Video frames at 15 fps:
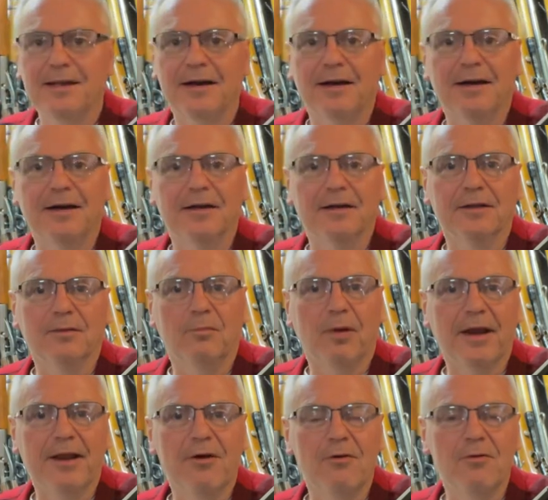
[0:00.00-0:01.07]
to
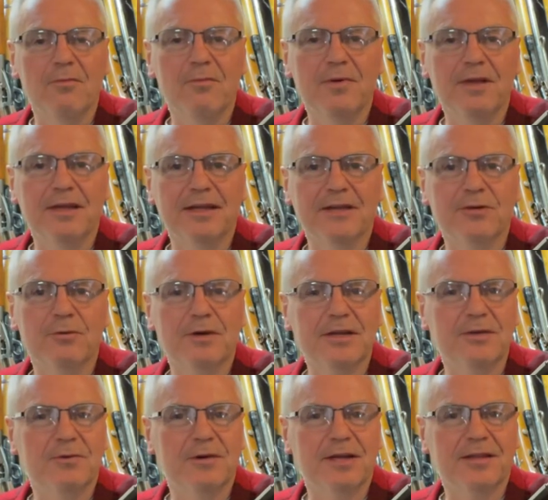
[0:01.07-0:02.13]
bring home in
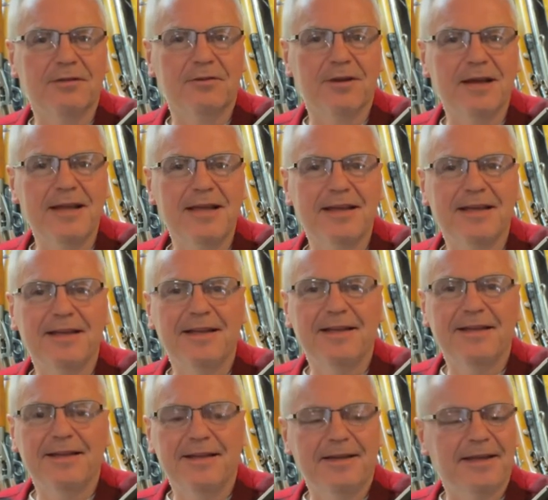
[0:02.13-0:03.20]
2023.
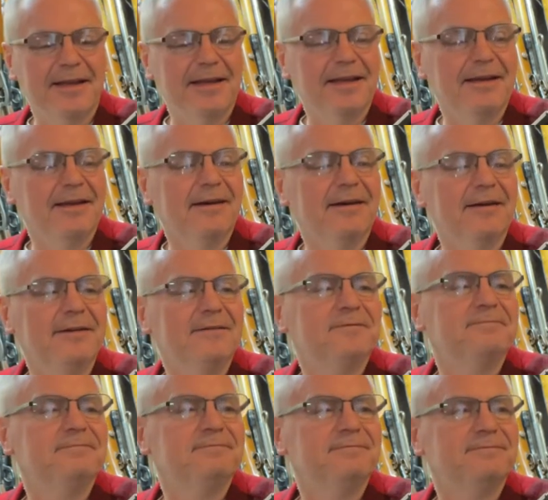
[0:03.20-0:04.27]
And
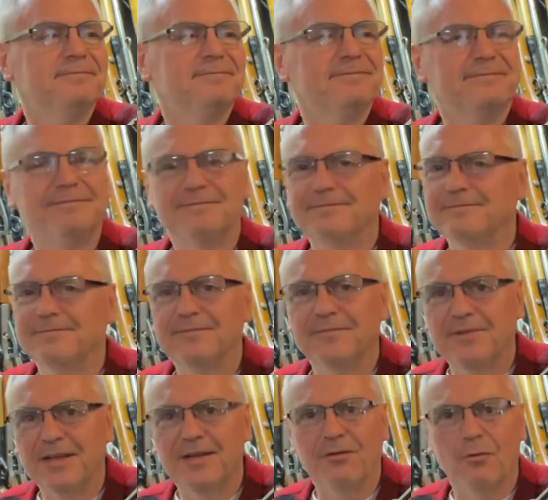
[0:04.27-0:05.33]

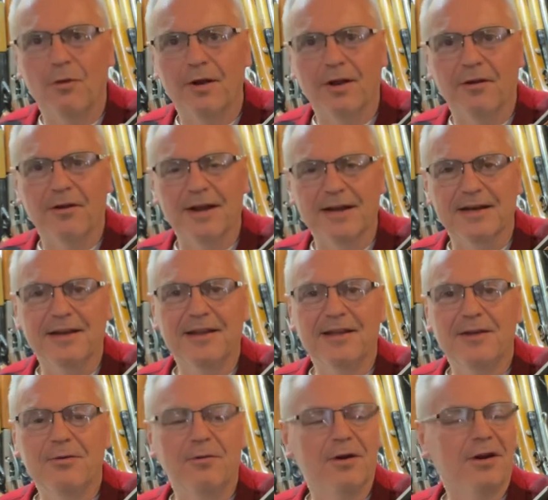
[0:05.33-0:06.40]
what a great
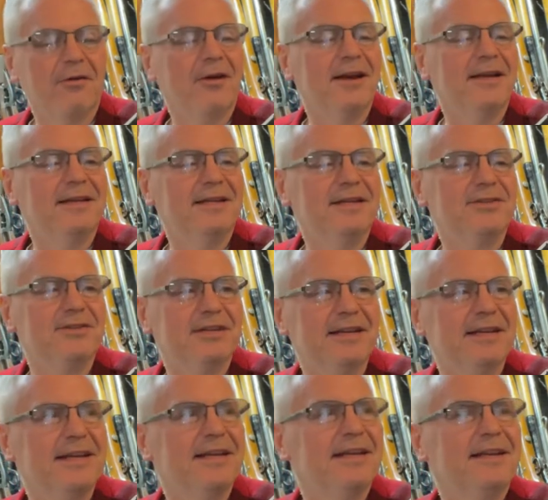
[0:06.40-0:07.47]
addition.
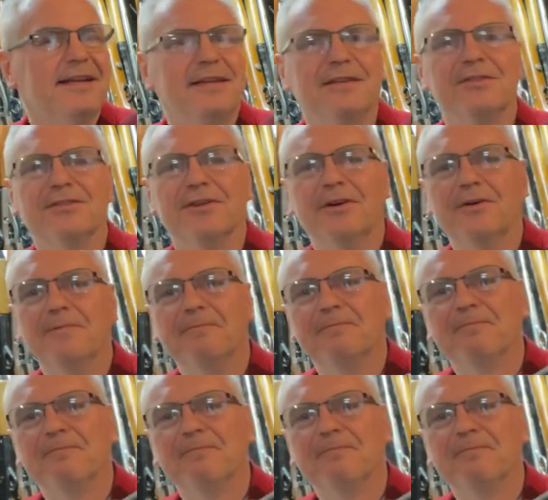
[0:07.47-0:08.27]
So